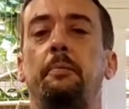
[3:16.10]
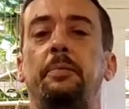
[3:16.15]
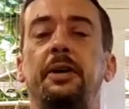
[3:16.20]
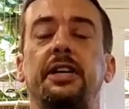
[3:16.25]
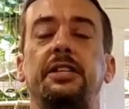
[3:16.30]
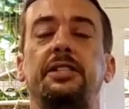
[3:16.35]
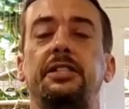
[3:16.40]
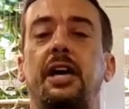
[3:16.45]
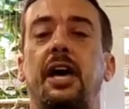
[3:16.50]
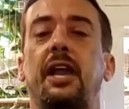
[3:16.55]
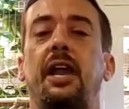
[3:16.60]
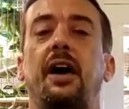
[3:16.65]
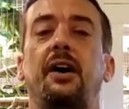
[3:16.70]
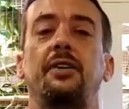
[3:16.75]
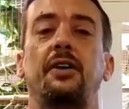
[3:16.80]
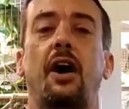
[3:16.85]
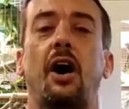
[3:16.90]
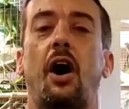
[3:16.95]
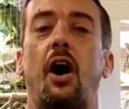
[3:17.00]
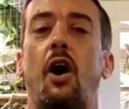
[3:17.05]
Big shout
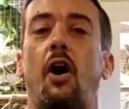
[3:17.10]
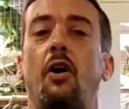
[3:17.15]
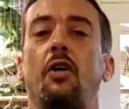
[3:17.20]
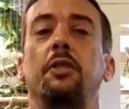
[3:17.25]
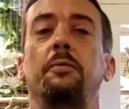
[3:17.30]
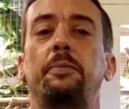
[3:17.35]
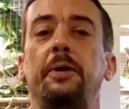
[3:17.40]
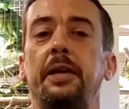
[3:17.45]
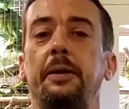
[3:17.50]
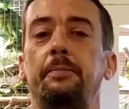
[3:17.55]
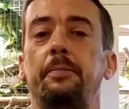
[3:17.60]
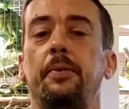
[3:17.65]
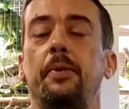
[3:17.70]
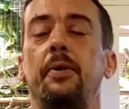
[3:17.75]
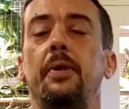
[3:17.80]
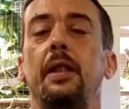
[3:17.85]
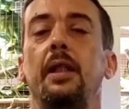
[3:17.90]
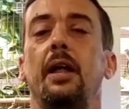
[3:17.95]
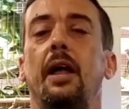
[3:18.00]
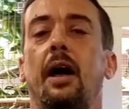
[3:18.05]
out to all the
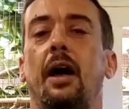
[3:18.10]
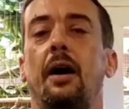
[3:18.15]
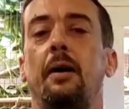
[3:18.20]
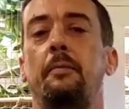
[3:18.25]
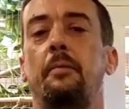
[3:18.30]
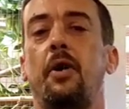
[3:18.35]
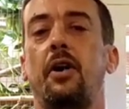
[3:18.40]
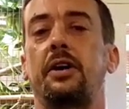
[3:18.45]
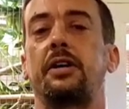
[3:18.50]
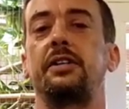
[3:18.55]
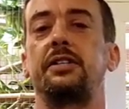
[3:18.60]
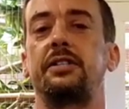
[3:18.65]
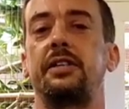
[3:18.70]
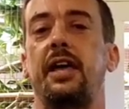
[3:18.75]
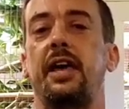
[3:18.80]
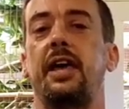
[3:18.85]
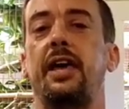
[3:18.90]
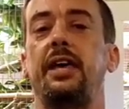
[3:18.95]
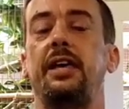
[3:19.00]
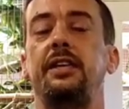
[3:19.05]
people, Marcus
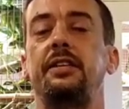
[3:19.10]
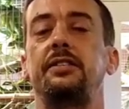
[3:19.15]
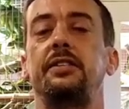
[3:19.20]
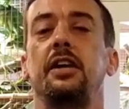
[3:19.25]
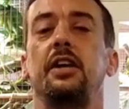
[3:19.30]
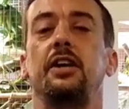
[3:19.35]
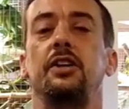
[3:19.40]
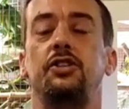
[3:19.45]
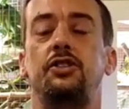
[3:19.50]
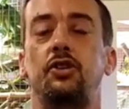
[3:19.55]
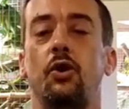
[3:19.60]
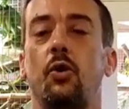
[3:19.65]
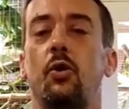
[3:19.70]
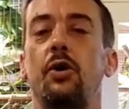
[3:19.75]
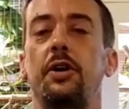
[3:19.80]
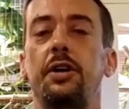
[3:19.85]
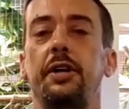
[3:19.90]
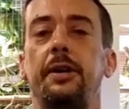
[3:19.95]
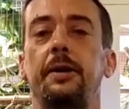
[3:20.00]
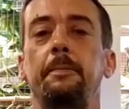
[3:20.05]
Hayes,
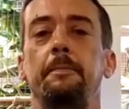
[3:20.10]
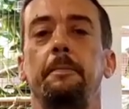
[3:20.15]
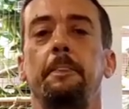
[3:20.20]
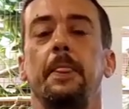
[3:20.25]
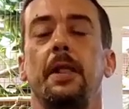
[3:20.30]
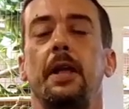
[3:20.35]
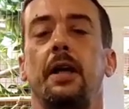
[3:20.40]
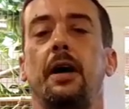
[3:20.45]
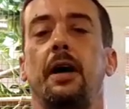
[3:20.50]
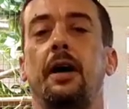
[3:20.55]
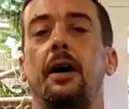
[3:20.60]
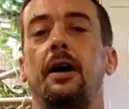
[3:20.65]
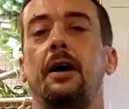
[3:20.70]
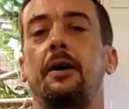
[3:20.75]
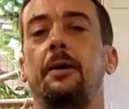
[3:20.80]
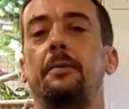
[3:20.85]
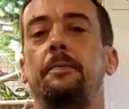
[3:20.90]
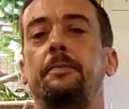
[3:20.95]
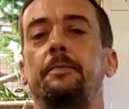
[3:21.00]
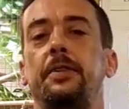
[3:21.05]
Jordan,
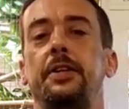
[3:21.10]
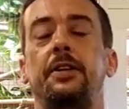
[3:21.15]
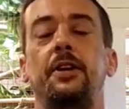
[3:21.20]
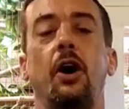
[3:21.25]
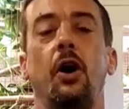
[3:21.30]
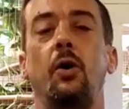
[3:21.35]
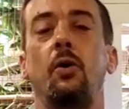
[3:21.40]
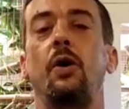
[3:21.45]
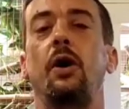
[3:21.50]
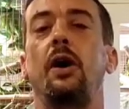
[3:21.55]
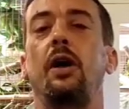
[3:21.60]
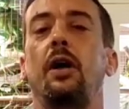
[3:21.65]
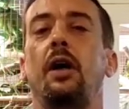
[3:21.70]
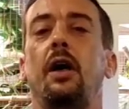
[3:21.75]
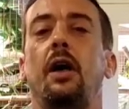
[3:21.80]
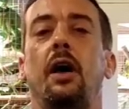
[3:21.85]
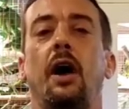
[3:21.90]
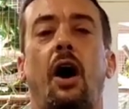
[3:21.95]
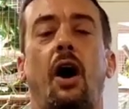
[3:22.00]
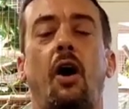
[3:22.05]
Noah,
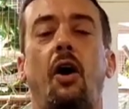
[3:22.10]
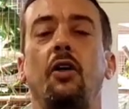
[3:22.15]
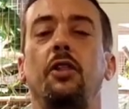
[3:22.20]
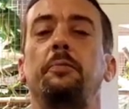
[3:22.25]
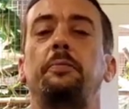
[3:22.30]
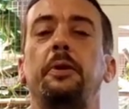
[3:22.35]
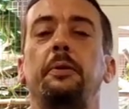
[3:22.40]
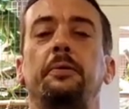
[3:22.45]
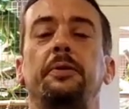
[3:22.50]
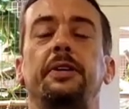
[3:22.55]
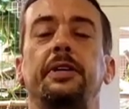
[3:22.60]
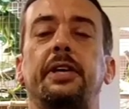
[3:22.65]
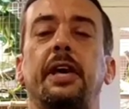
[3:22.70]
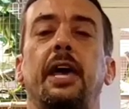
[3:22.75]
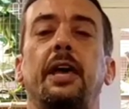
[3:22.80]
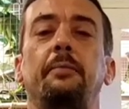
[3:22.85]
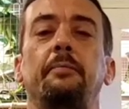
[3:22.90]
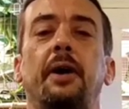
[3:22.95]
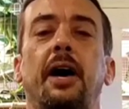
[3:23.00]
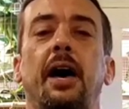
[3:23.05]
all the people that
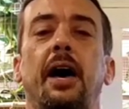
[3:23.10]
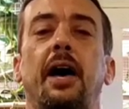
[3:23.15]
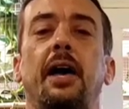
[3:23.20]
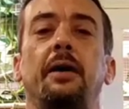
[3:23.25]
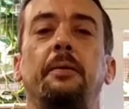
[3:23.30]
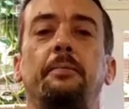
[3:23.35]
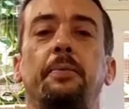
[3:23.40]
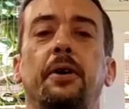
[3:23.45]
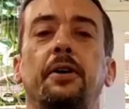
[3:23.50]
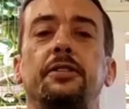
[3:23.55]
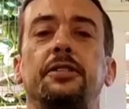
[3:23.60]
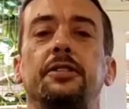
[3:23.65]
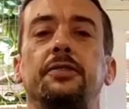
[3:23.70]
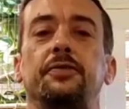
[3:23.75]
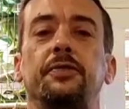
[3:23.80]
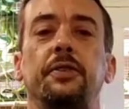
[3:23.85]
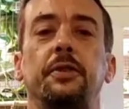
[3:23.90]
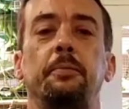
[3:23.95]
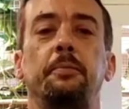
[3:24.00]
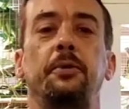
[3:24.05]
came by and purchased
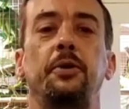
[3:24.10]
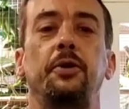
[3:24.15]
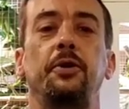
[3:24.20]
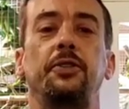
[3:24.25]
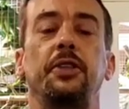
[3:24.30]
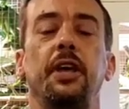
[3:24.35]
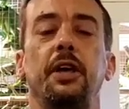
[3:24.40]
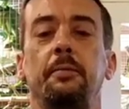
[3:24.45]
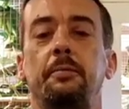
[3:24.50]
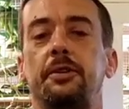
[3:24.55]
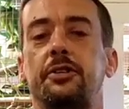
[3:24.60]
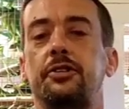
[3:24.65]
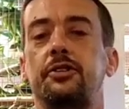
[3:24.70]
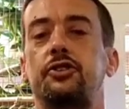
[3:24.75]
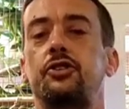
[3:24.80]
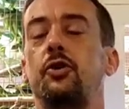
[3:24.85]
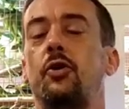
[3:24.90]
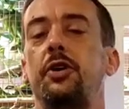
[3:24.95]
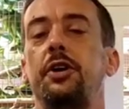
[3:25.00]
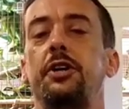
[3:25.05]
from the booth,
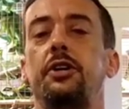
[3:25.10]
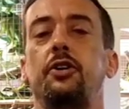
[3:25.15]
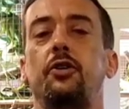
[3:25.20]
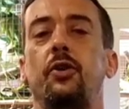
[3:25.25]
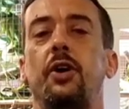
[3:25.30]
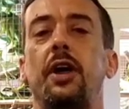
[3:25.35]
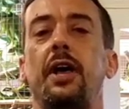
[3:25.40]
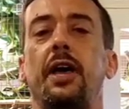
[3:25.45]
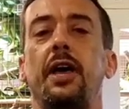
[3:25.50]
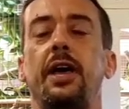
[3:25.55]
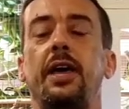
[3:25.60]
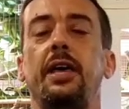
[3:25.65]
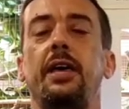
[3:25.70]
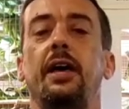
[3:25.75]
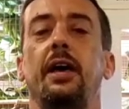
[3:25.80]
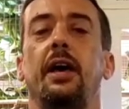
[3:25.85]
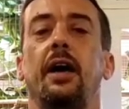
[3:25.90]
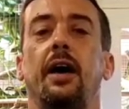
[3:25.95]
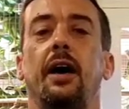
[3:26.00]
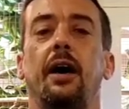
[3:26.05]
Mr. Jordan
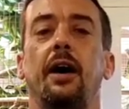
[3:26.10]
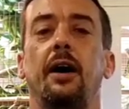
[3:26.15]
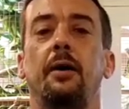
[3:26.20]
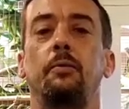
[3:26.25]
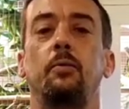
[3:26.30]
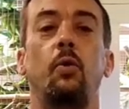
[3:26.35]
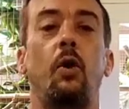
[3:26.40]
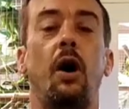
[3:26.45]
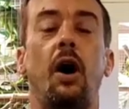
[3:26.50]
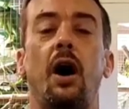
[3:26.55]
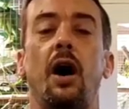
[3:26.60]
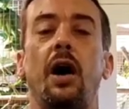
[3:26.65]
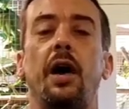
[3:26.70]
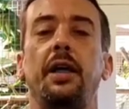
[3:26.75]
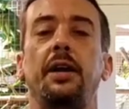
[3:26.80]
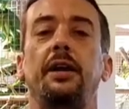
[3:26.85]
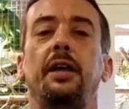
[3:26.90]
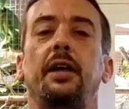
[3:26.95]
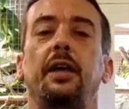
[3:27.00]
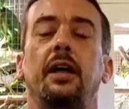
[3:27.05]
Gray,
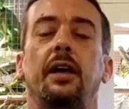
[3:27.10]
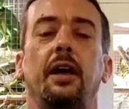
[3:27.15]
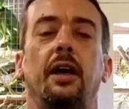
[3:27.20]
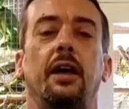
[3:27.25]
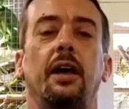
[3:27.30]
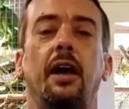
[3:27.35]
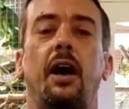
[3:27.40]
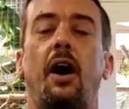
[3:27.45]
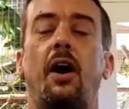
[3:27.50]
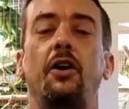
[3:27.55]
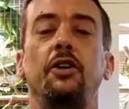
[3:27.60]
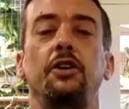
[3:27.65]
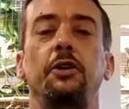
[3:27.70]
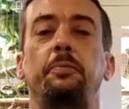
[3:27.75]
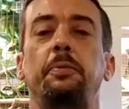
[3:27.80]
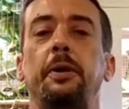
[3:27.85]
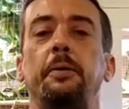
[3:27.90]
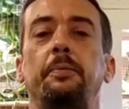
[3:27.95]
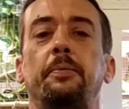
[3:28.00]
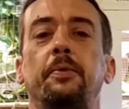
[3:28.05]
Juan, all
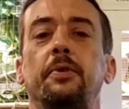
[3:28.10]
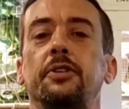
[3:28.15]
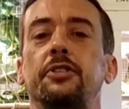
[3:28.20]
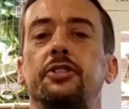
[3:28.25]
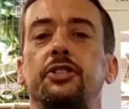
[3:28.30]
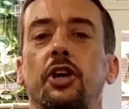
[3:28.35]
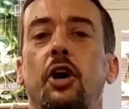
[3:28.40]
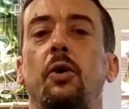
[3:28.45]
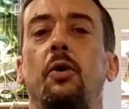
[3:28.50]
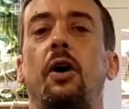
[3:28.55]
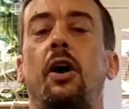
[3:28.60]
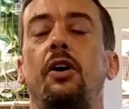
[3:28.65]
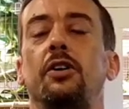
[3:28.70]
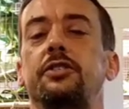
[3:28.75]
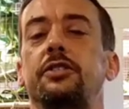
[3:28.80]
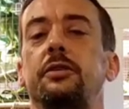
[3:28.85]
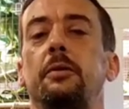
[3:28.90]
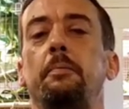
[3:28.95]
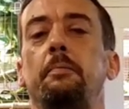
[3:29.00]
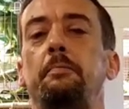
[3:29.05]
you people were so
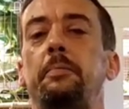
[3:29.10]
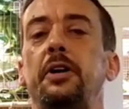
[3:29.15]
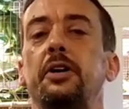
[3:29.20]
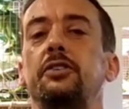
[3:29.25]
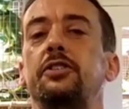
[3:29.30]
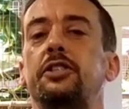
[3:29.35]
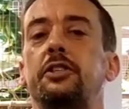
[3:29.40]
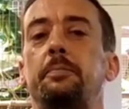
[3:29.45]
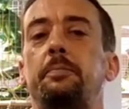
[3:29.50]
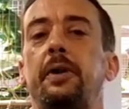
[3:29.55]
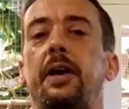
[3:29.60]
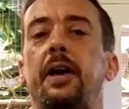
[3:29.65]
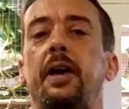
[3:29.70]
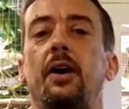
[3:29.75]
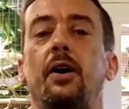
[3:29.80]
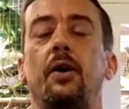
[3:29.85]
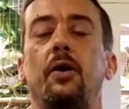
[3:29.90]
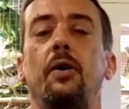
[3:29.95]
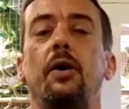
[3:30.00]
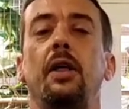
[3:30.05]
awesome. Bill
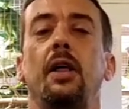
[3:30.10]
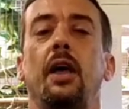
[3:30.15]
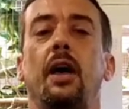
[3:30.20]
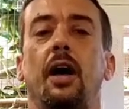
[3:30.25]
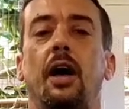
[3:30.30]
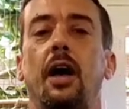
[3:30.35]
Chappelle,